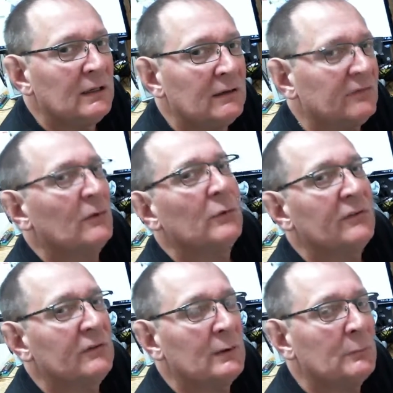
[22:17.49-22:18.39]
doesn't always
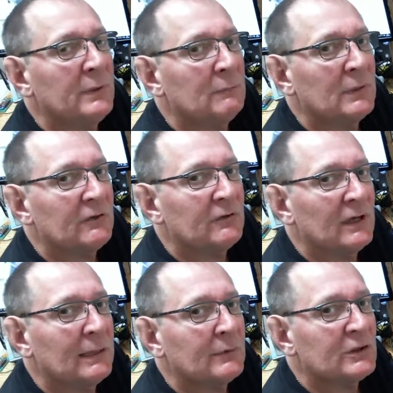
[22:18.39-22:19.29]
seem to be much
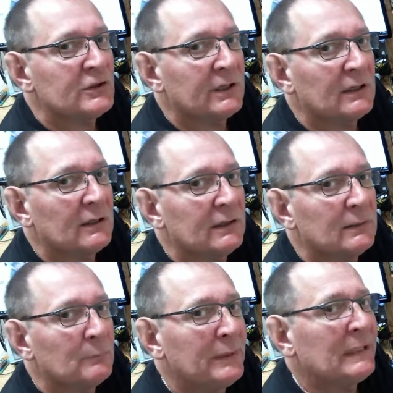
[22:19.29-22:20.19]
time to share at the
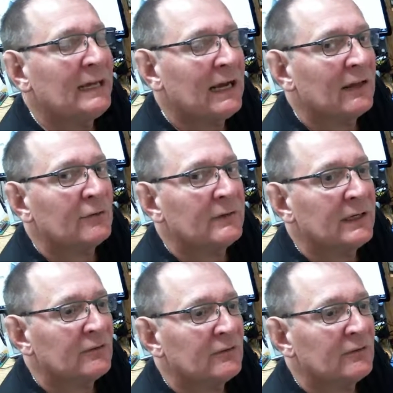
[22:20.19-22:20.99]
big gatherings,